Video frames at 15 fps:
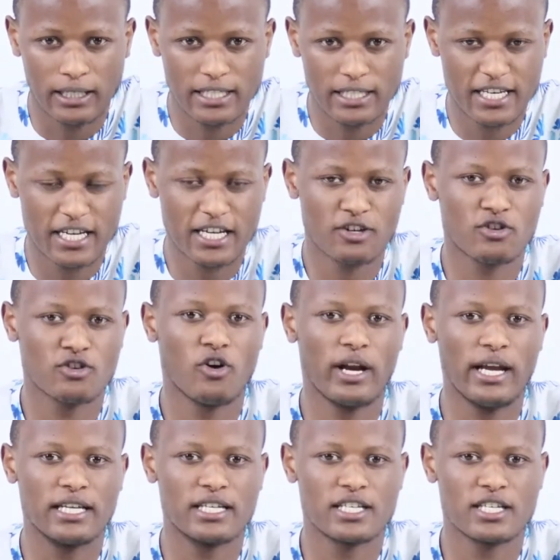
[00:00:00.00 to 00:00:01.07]
general
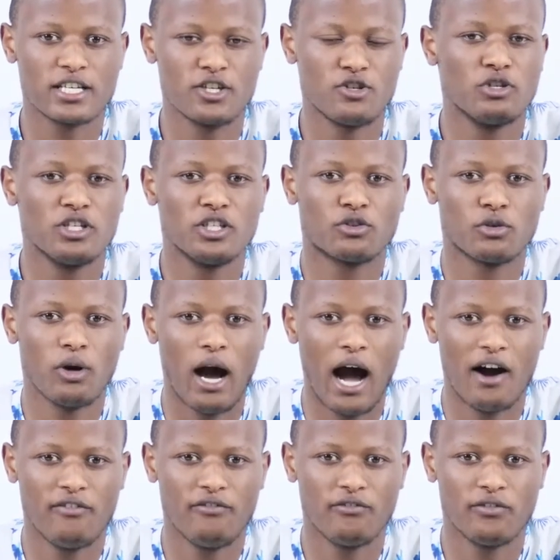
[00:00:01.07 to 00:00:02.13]
knowledge you need to
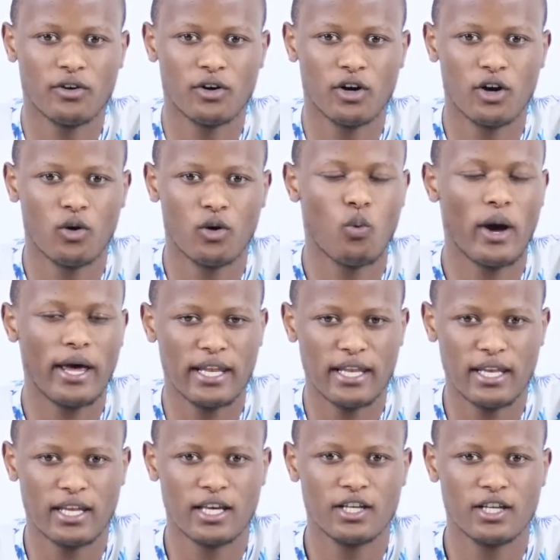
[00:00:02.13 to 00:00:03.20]
have
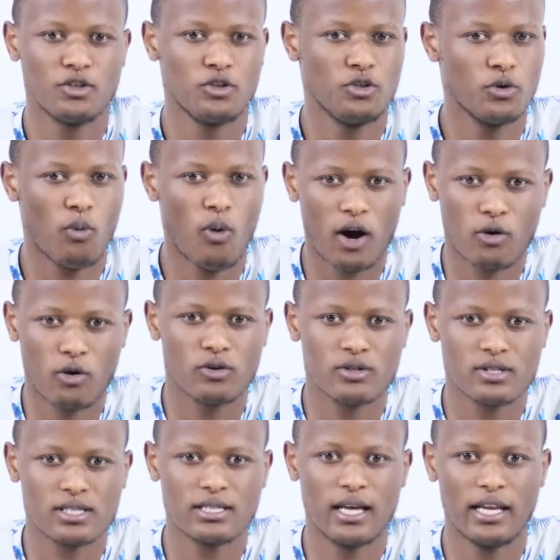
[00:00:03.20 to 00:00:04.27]
when you are
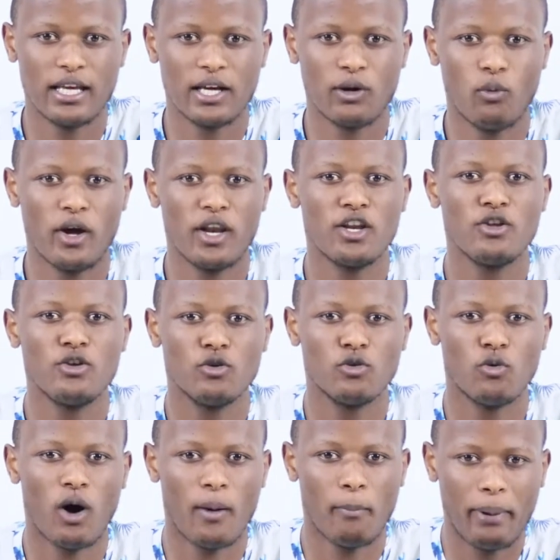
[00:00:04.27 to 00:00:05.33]
considering, when
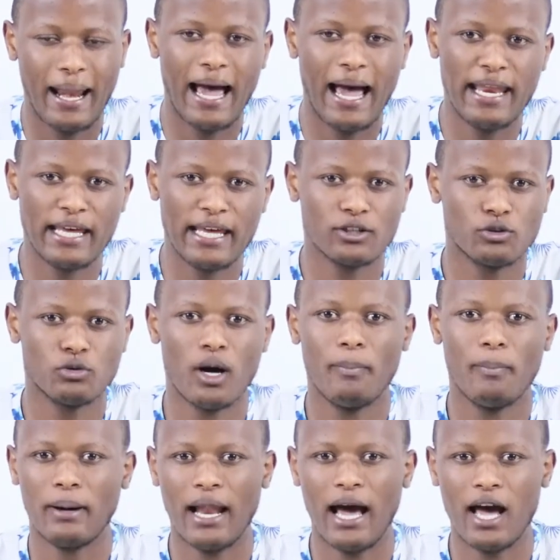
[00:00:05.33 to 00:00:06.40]
you are planning to
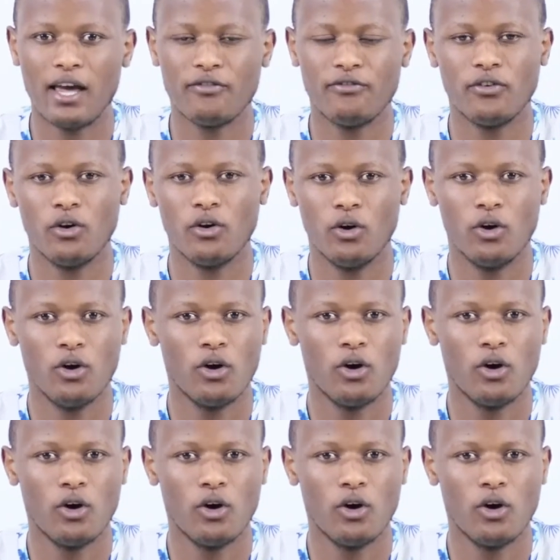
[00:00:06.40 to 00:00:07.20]
apply for